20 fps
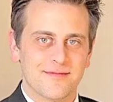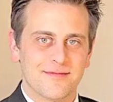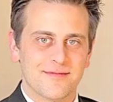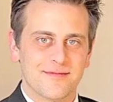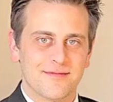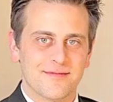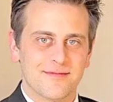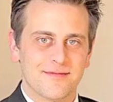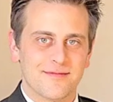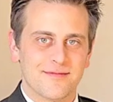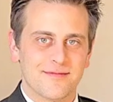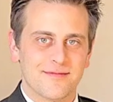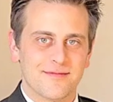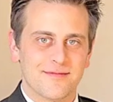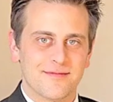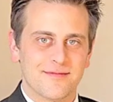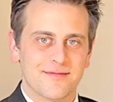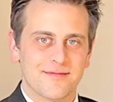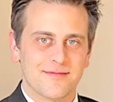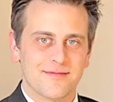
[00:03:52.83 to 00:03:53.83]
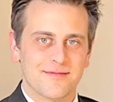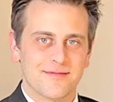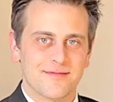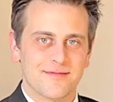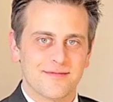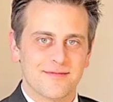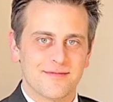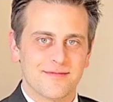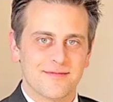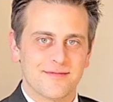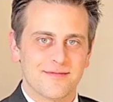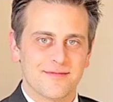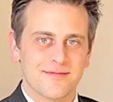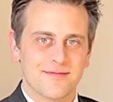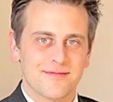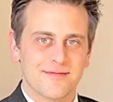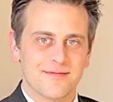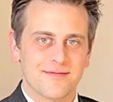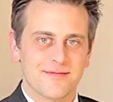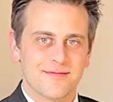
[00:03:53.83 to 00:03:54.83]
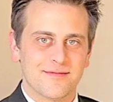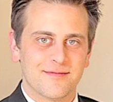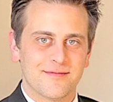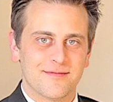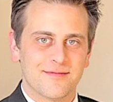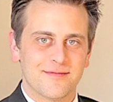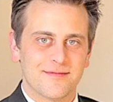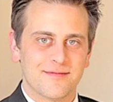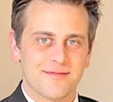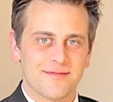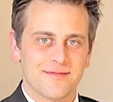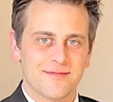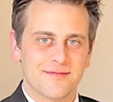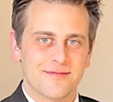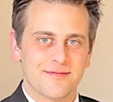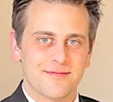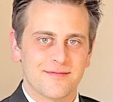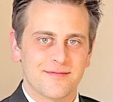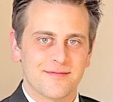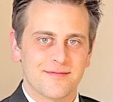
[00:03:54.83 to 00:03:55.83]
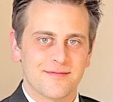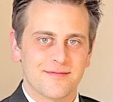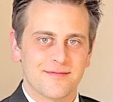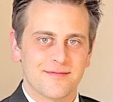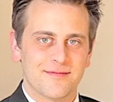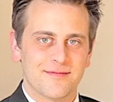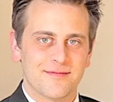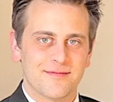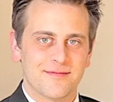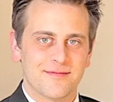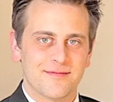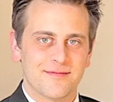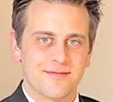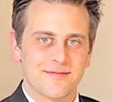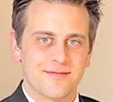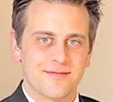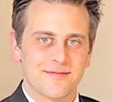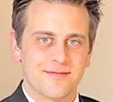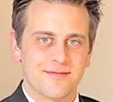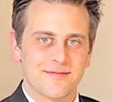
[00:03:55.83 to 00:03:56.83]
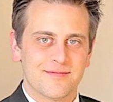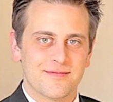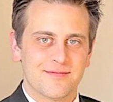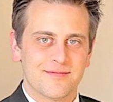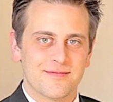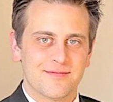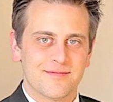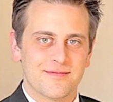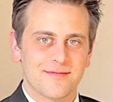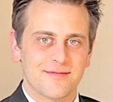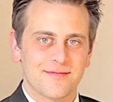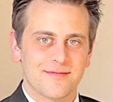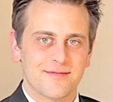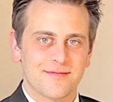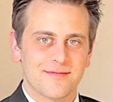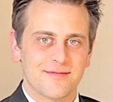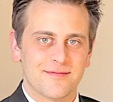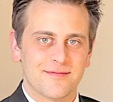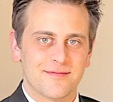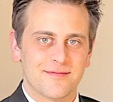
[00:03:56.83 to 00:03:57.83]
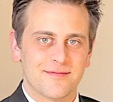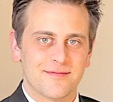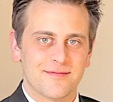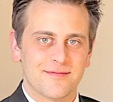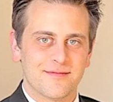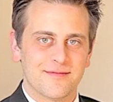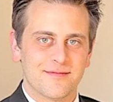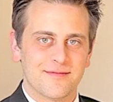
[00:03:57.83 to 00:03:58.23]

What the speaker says: (no lip movement)